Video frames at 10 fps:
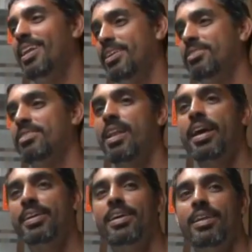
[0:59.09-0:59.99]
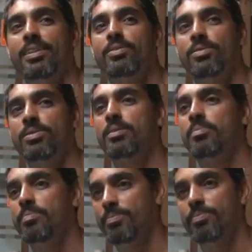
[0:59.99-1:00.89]
I like slacky. I like doing
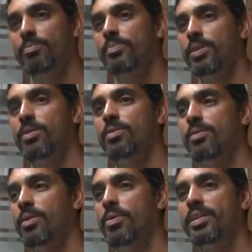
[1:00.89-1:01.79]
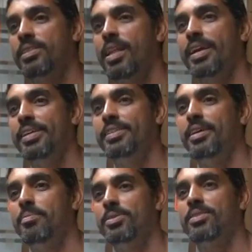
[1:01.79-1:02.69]
some, you know, Hawaiian slacky
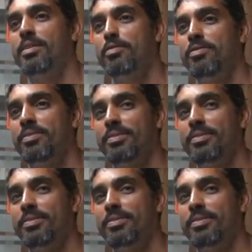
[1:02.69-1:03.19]
type of stuff.